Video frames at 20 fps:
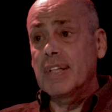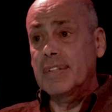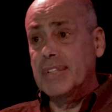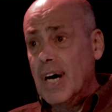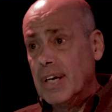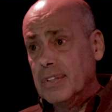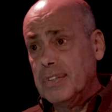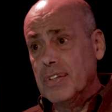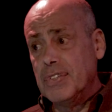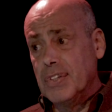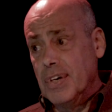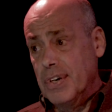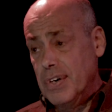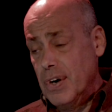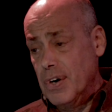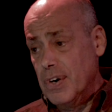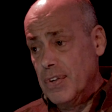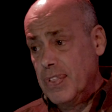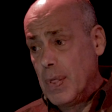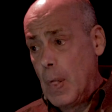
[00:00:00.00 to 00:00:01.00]
Doctors on
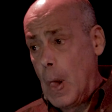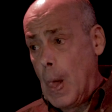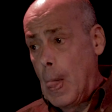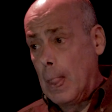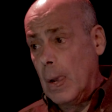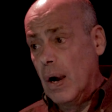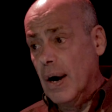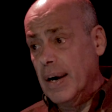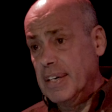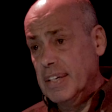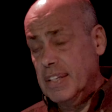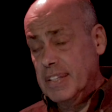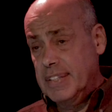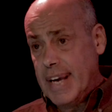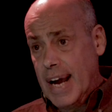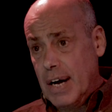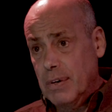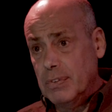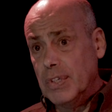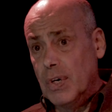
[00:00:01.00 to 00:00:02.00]
Earth are going
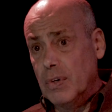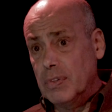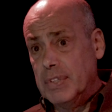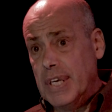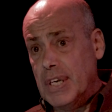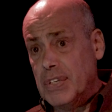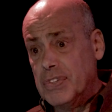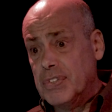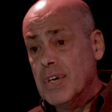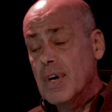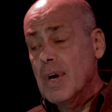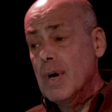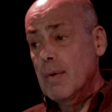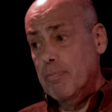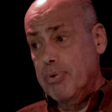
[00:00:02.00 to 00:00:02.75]
to download this,